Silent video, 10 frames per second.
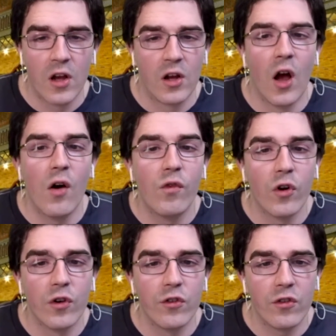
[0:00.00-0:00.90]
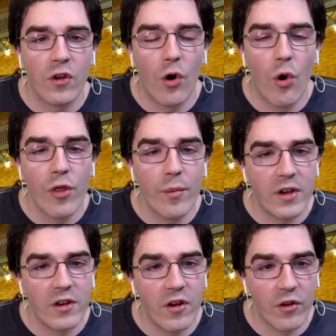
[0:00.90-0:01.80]
covers all the
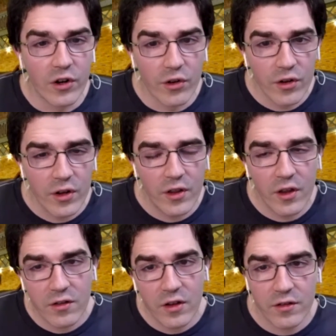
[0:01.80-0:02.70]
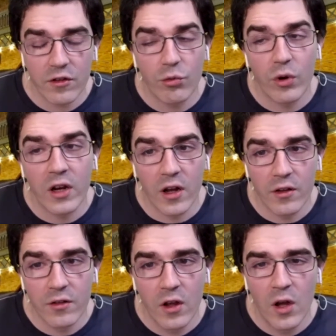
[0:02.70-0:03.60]
material that CS61A
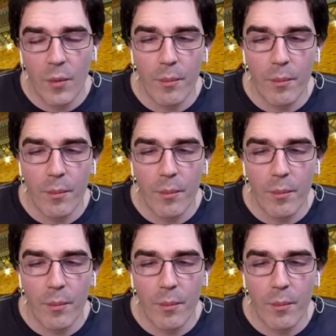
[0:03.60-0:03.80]
does,